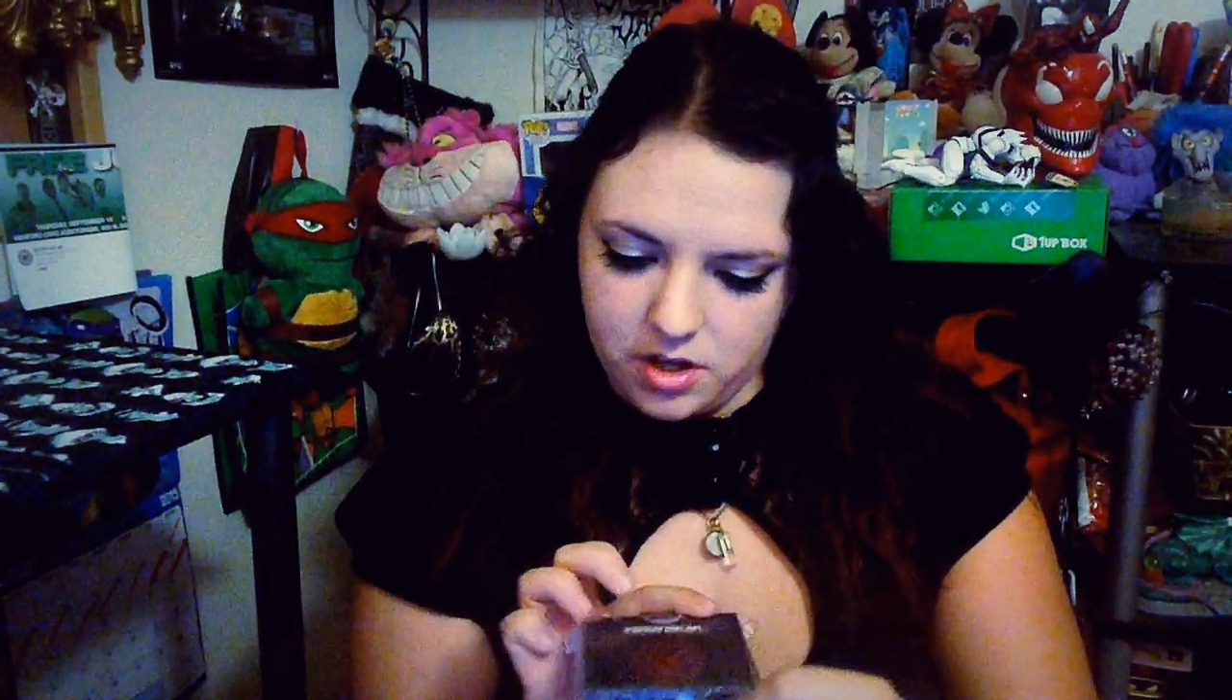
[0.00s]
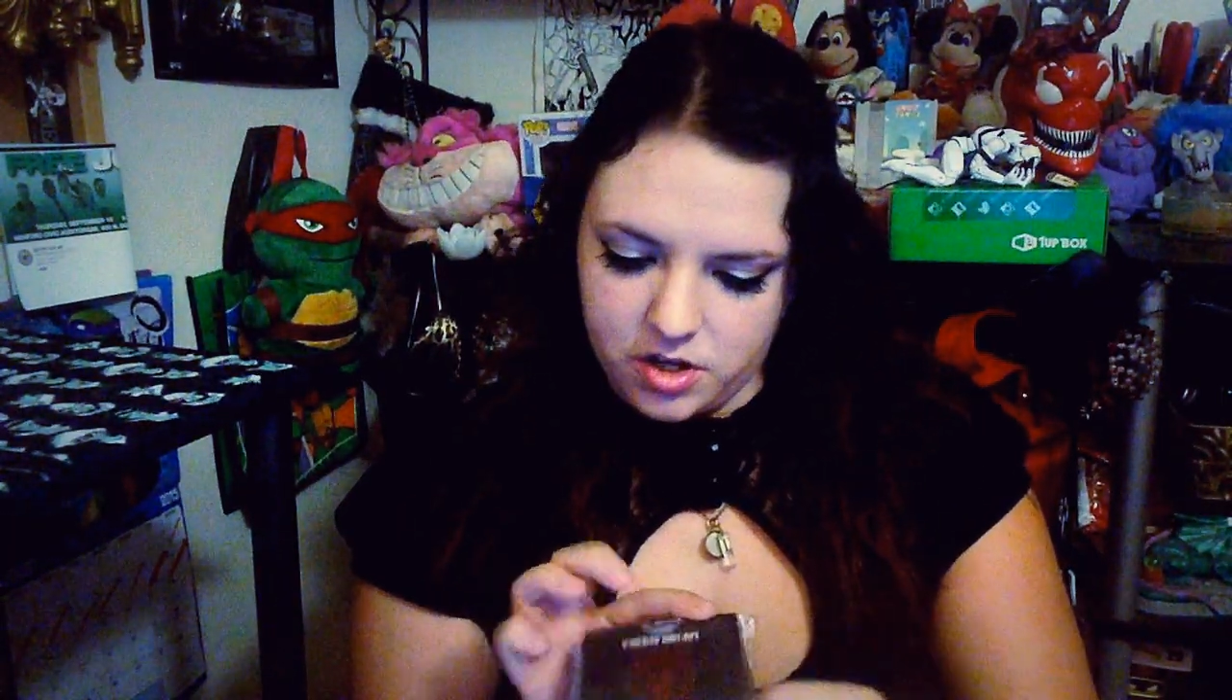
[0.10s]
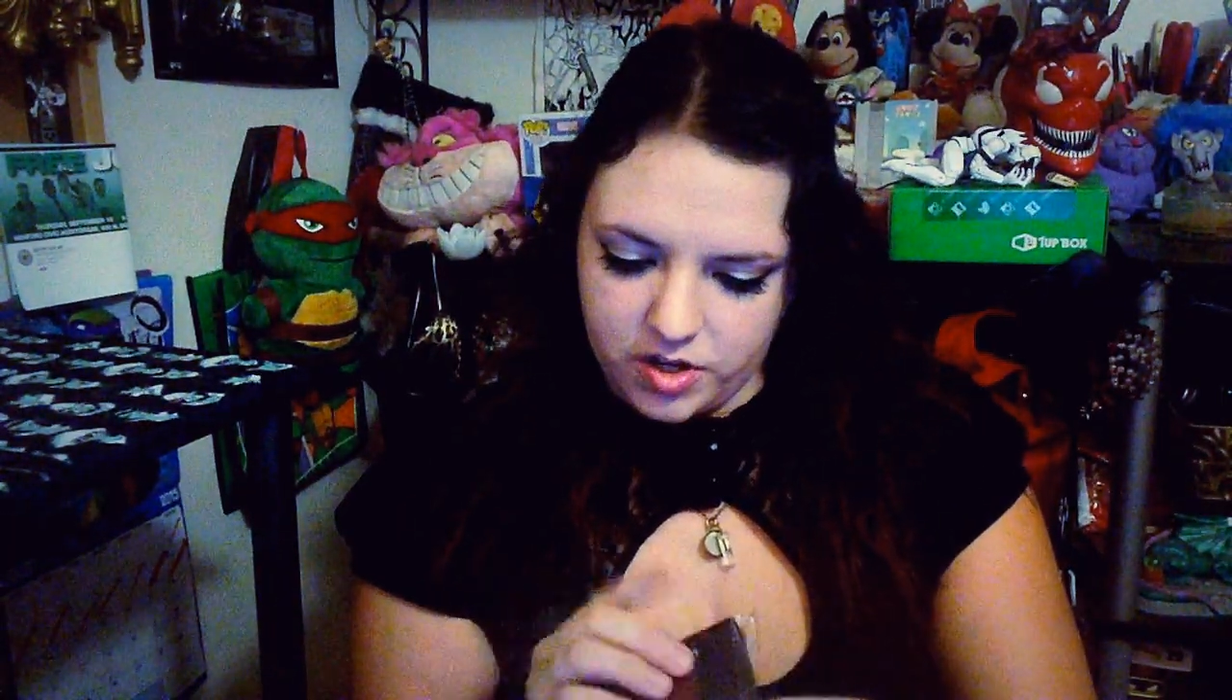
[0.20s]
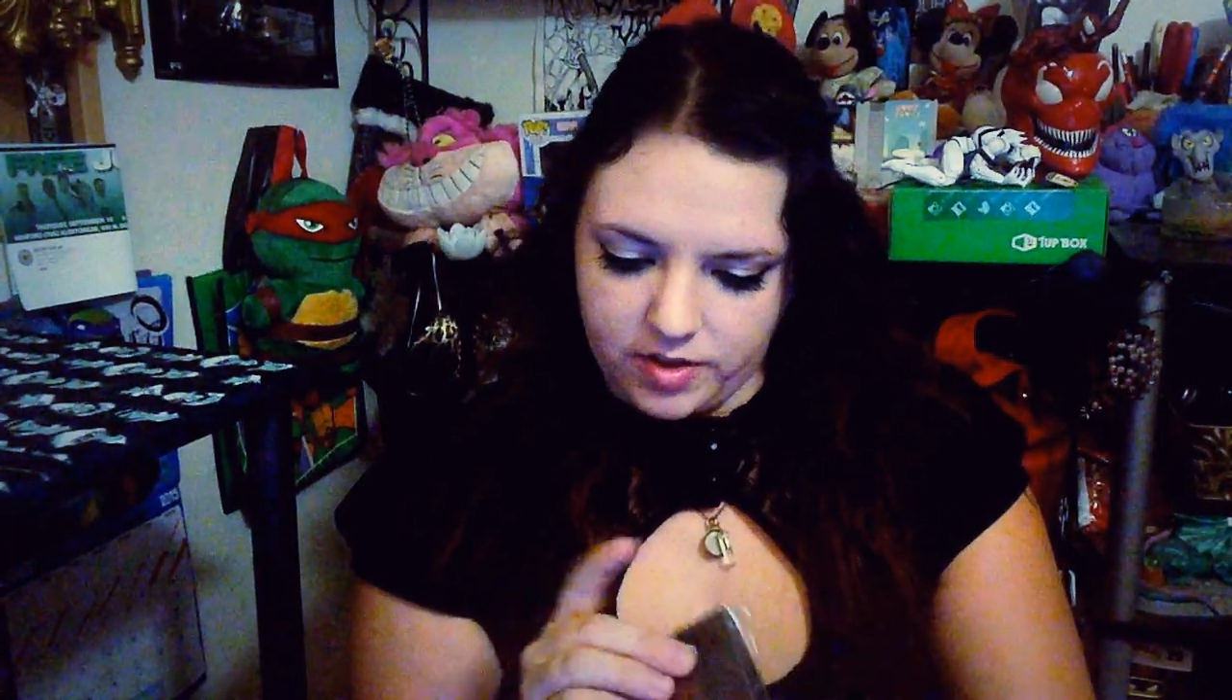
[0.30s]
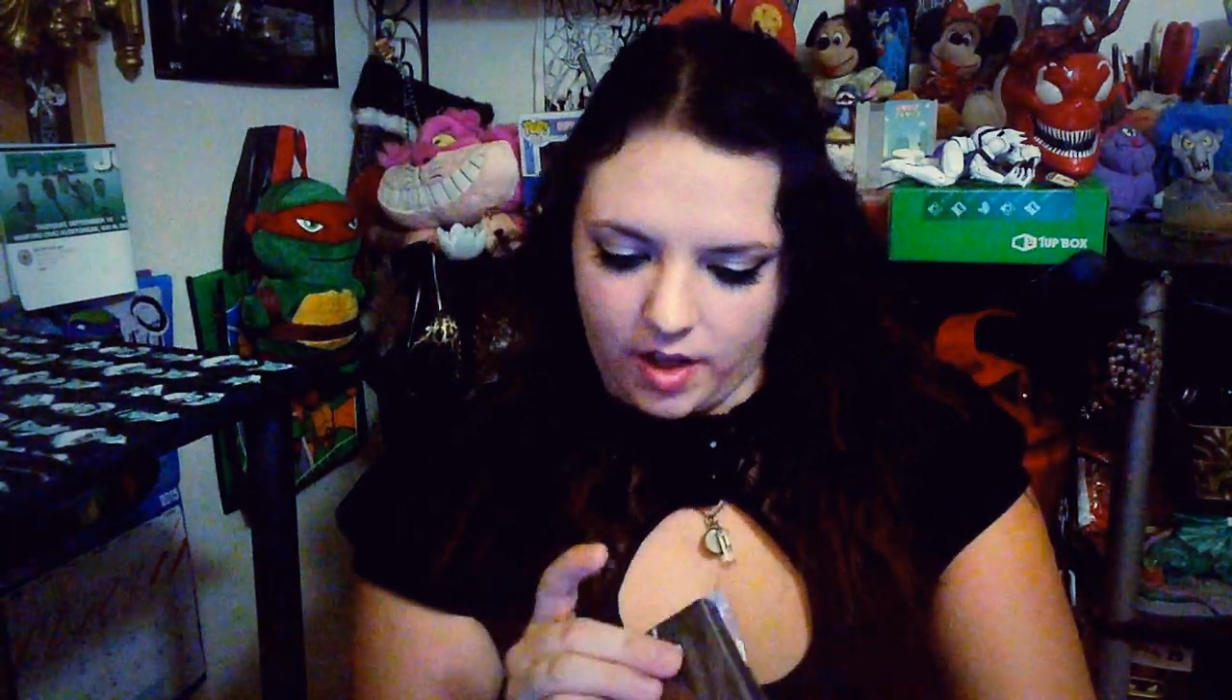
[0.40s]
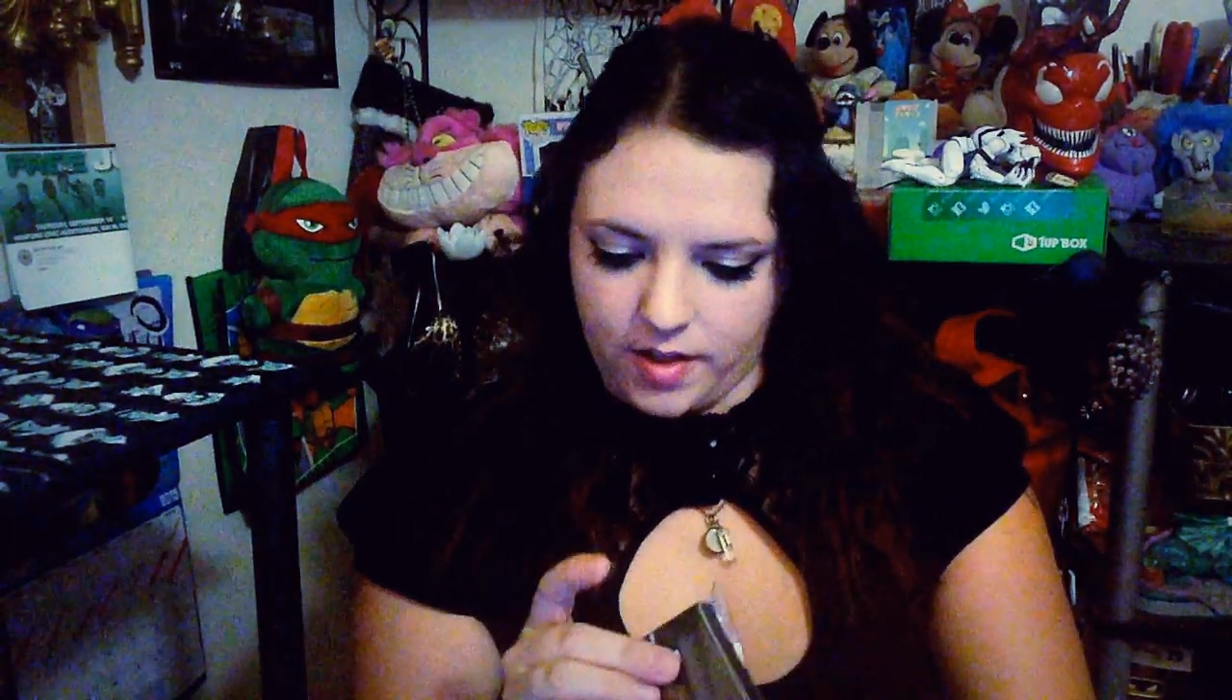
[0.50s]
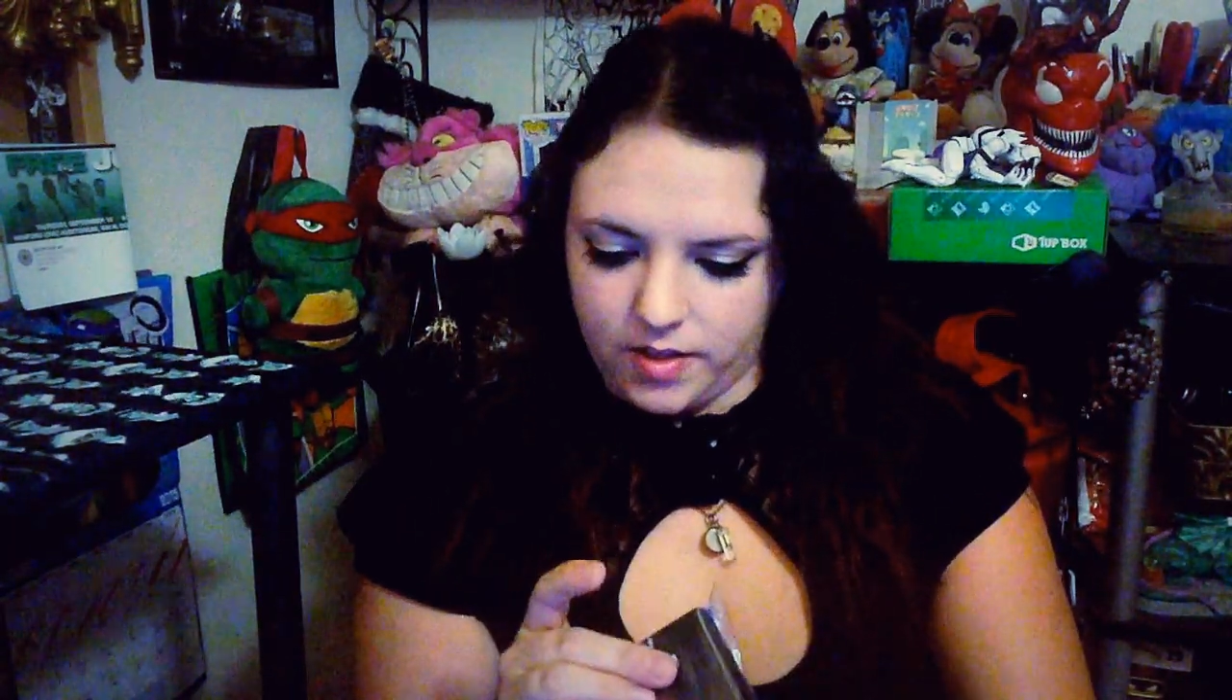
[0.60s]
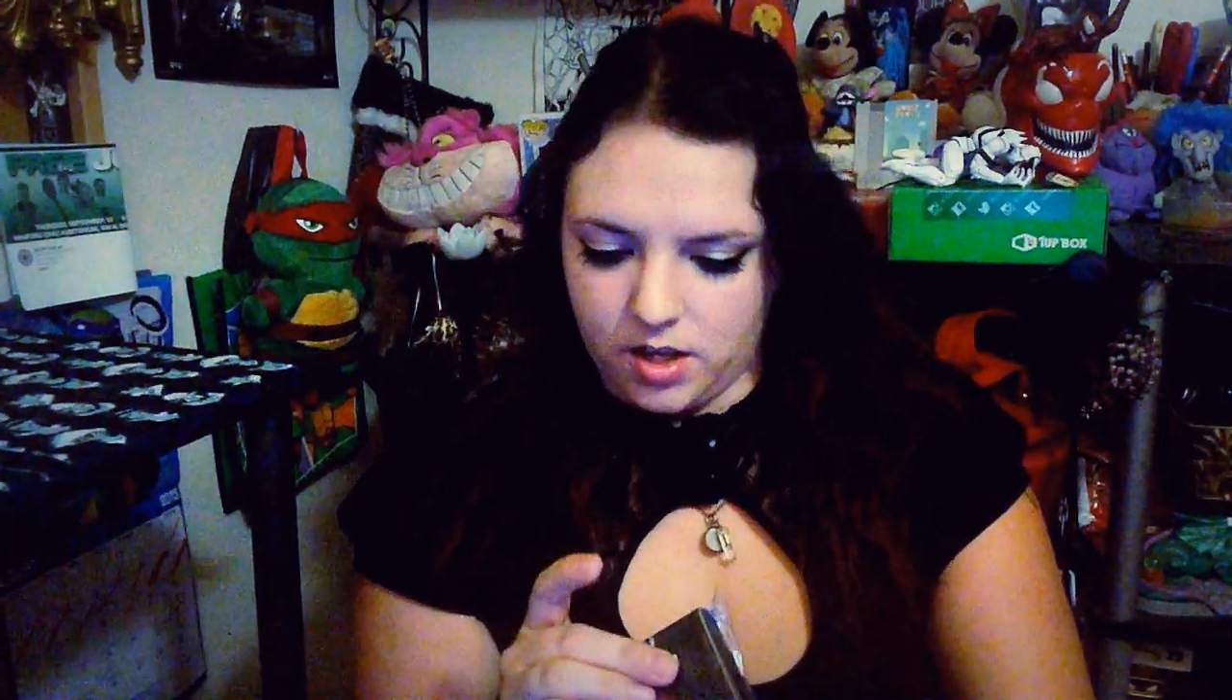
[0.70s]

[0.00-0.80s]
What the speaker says: it just says